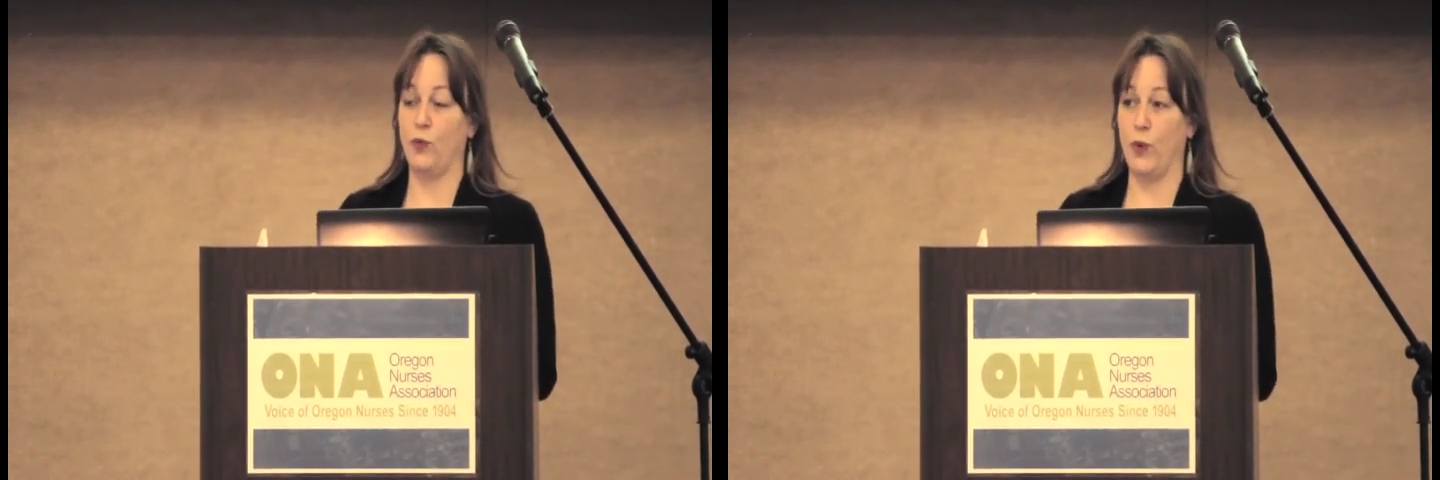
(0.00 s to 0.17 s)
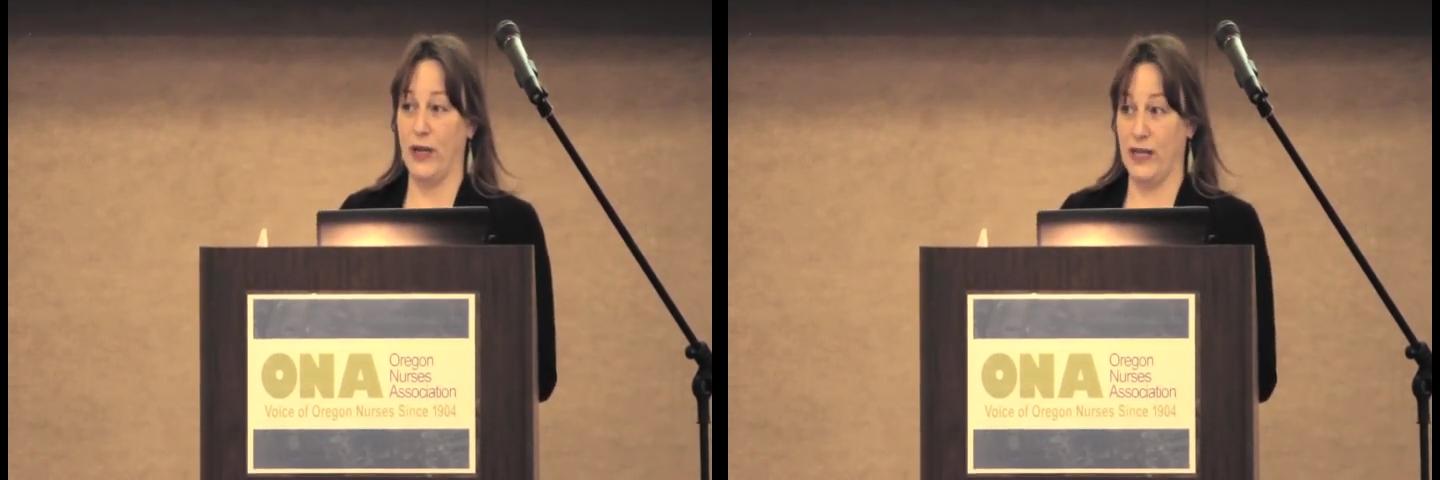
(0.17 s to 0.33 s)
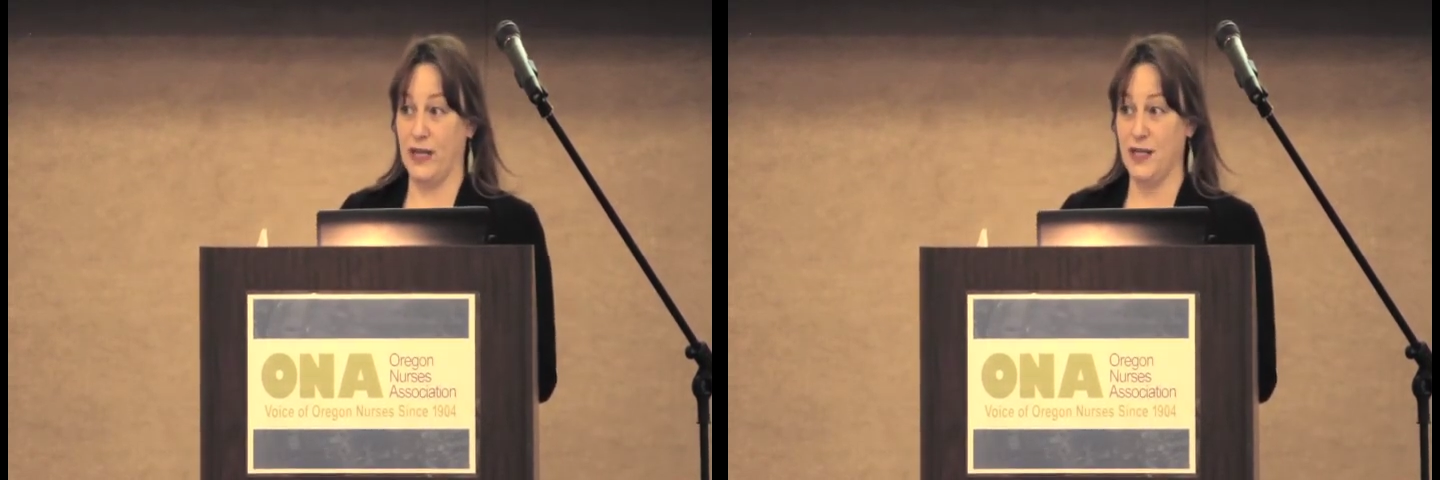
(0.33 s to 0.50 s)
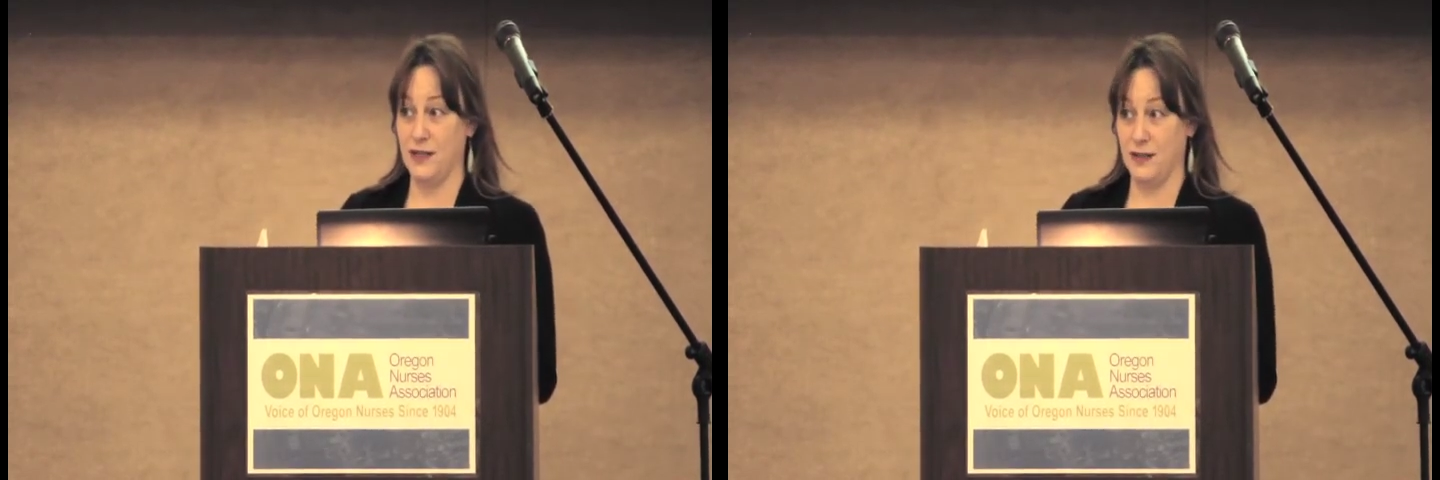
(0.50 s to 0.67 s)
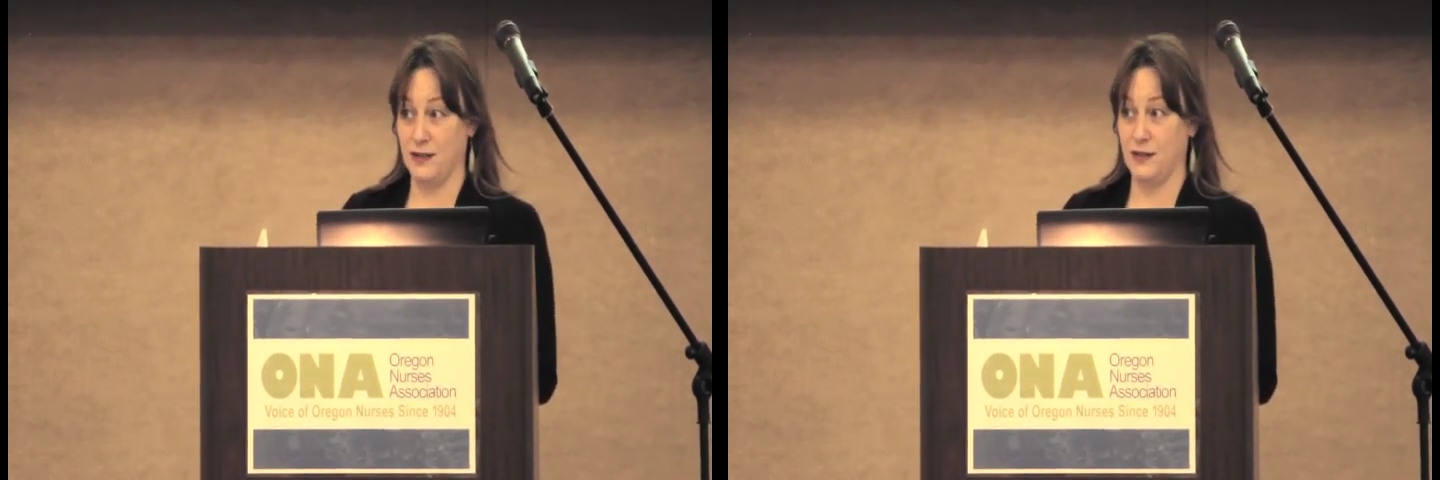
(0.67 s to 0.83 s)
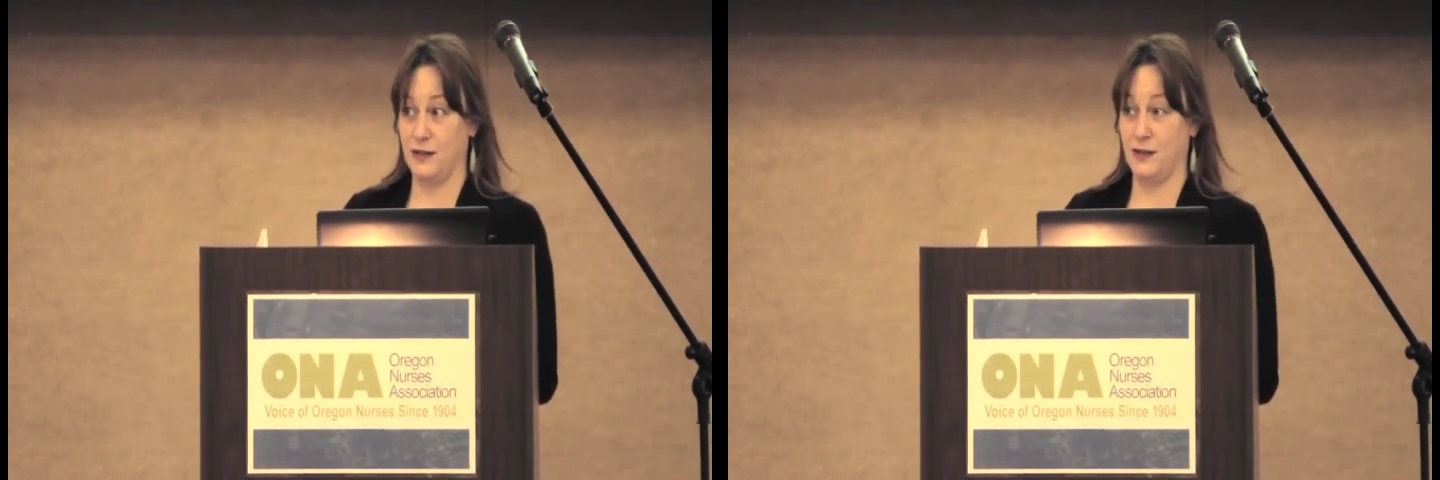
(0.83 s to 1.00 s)
We,
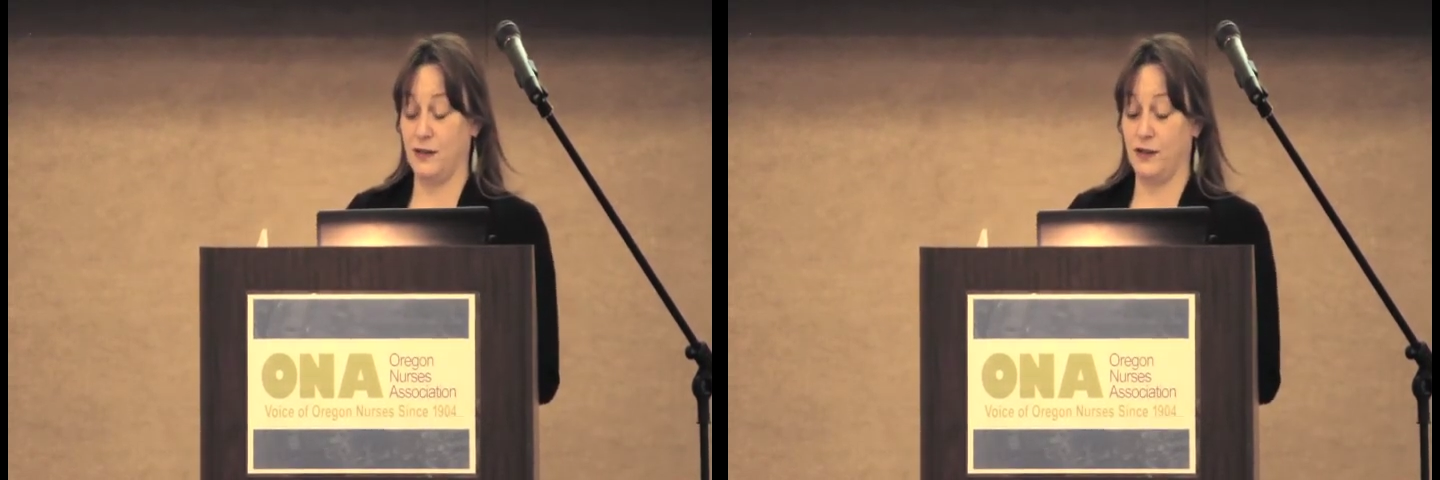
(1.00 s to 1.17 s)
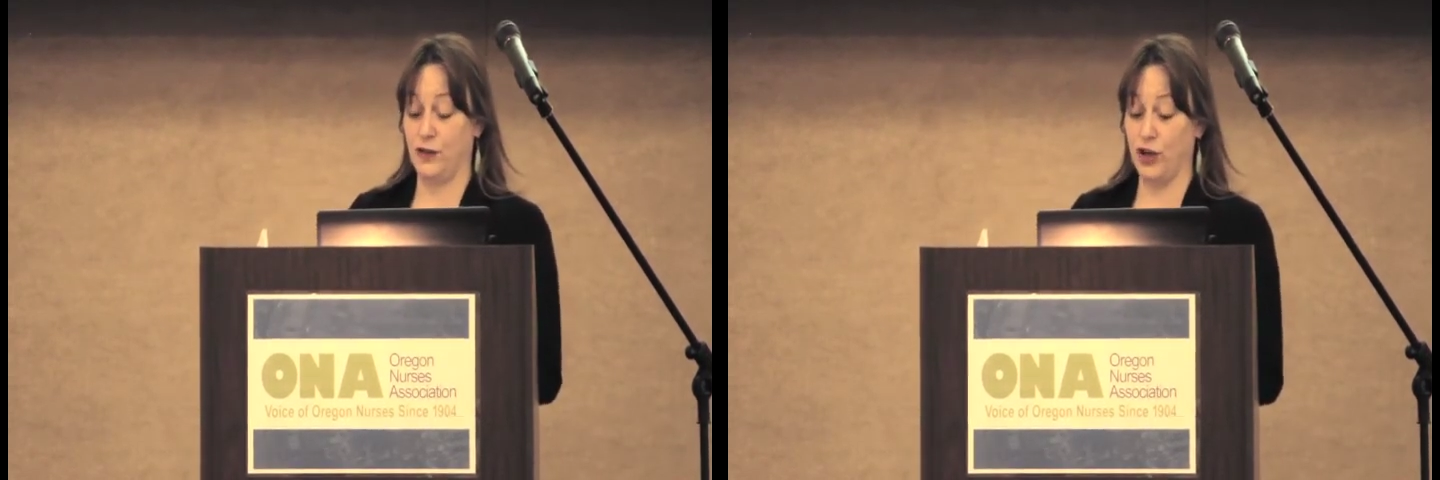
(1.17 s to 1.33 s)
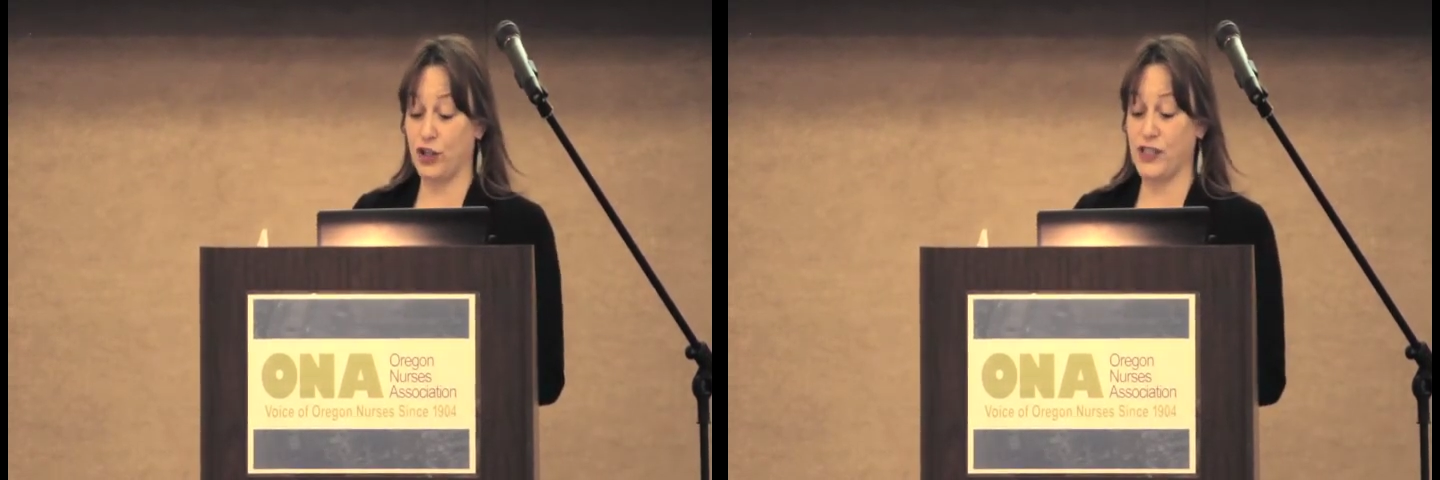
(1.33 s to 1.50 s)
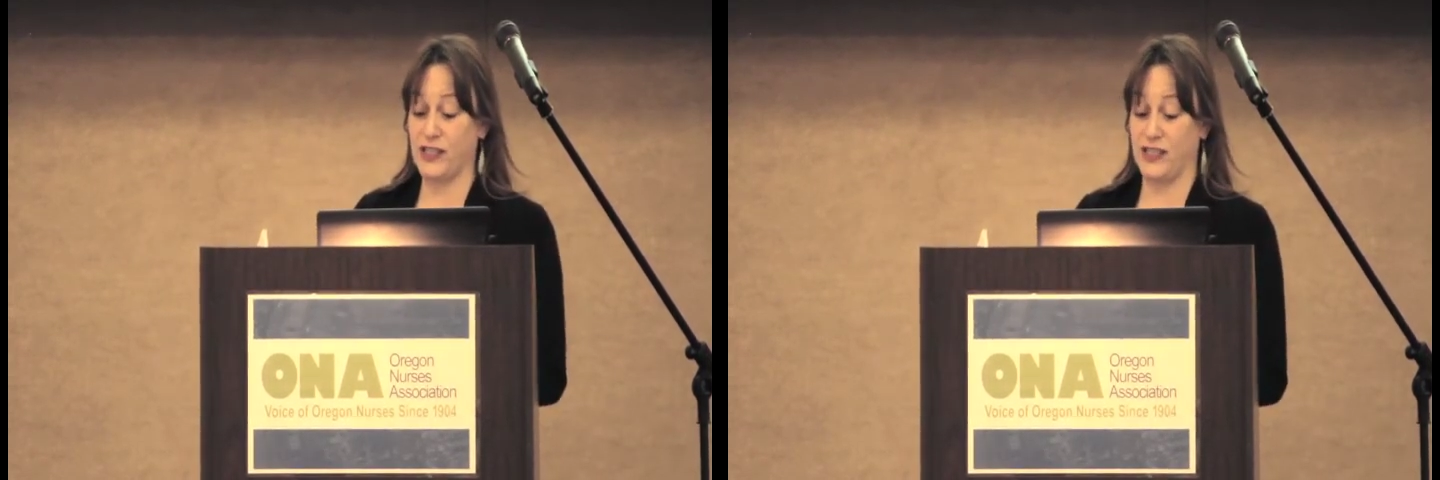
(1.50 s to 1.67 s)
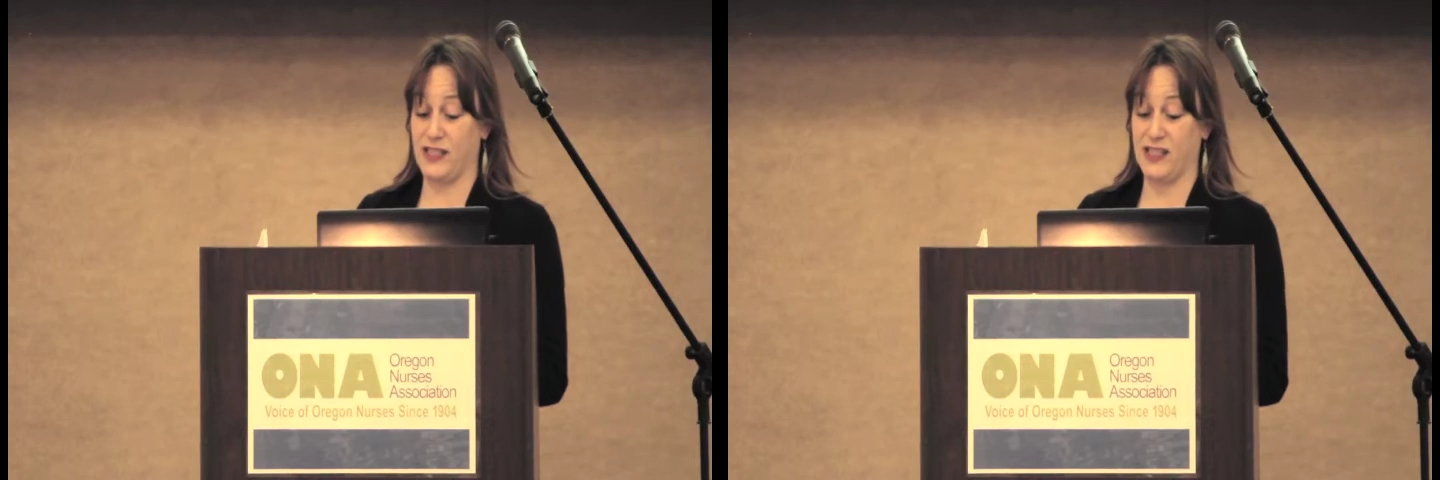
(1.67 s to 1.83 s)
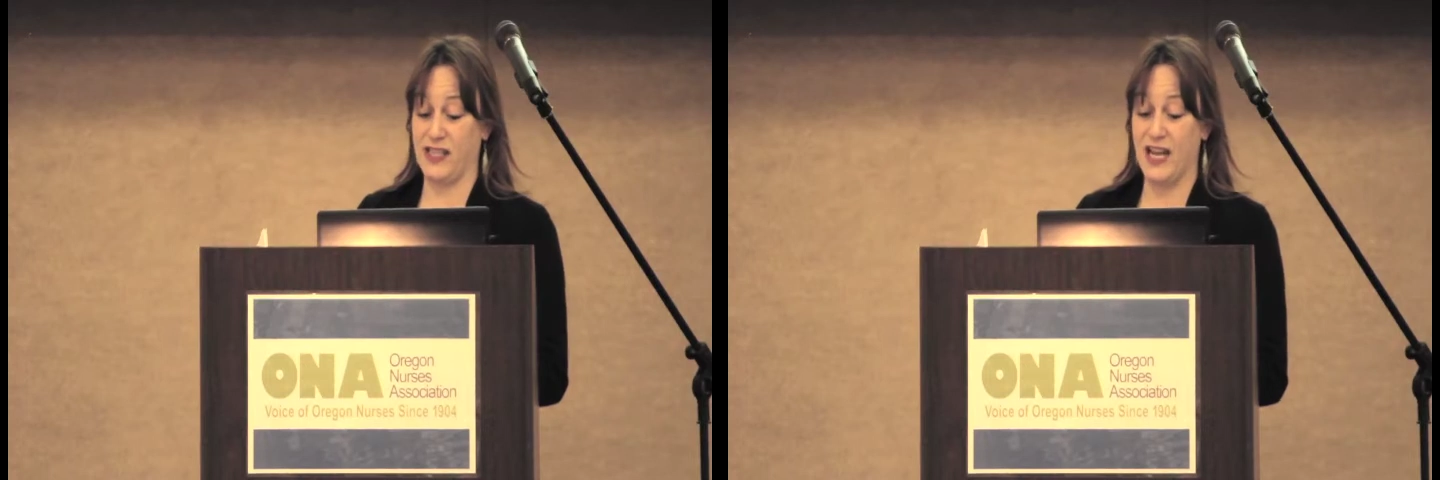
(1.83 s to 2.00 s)

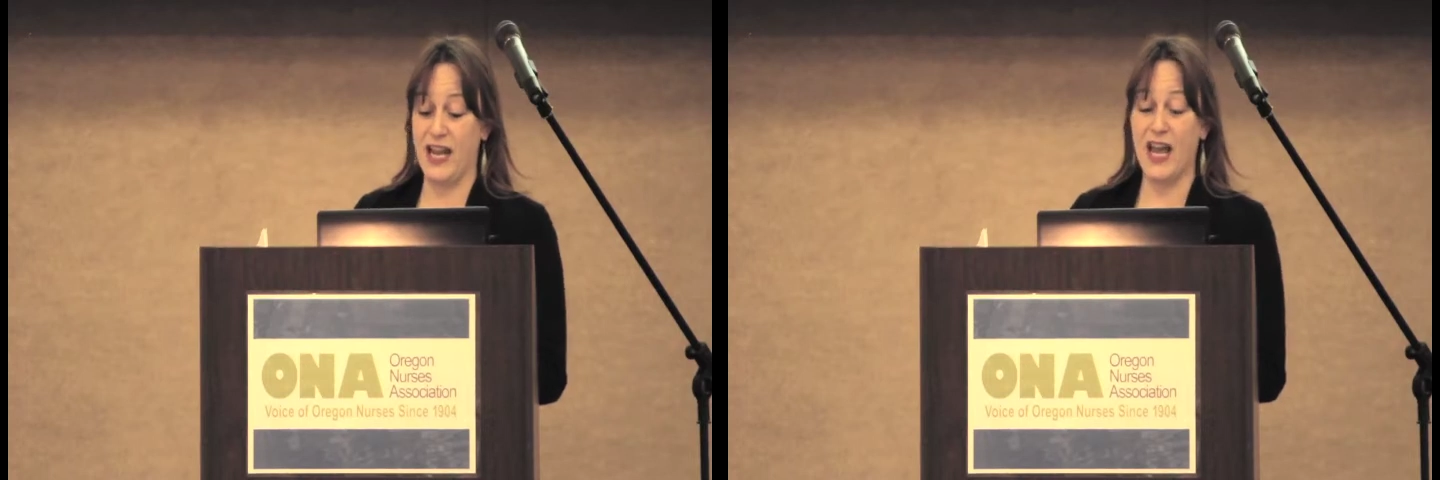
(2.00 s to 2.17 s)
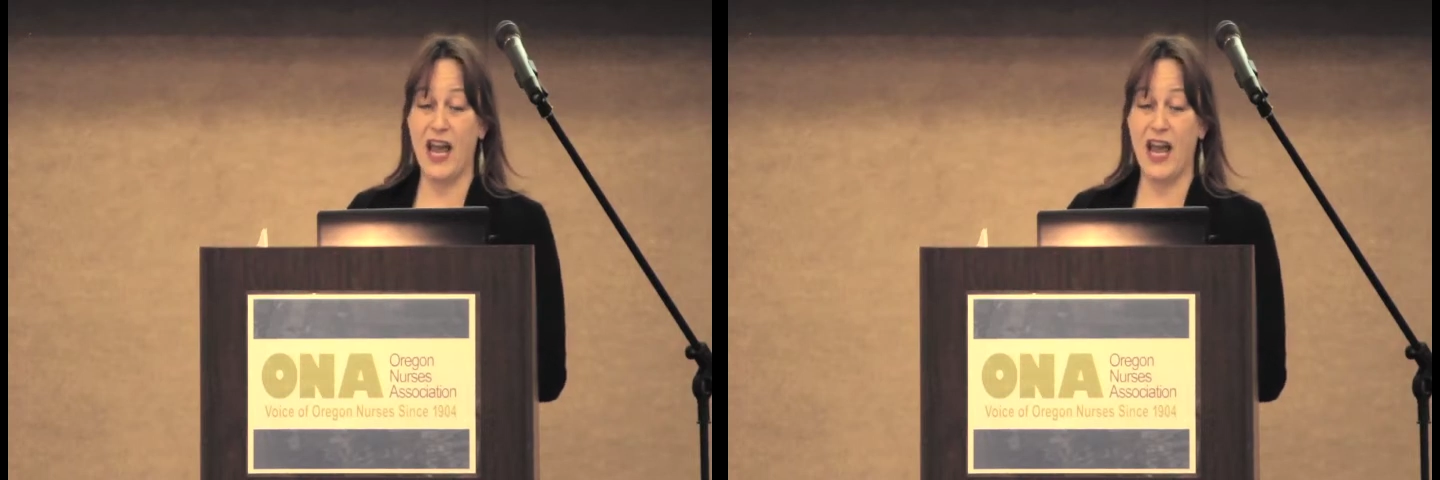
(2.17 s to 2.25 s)
nurses,